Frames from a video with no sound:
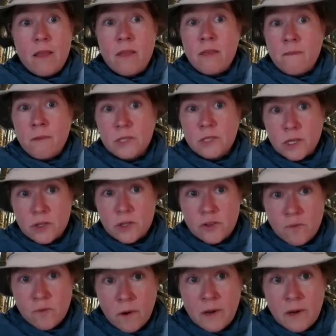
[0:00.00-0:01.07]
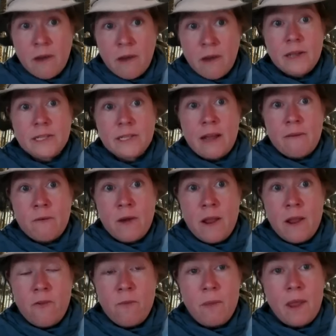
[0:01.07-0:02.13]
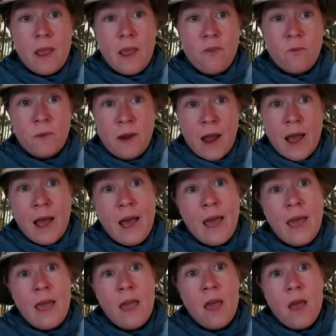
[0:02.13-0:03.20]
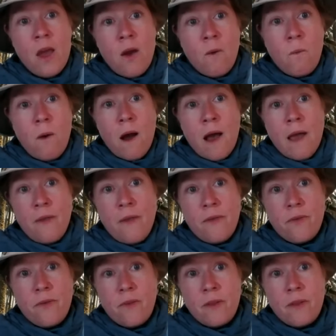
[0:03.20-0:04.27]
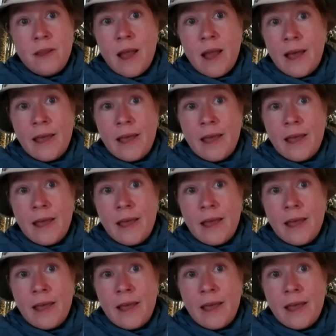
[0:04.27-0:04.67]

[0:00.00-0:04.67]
the most extraordinary discoveries because when I was 9,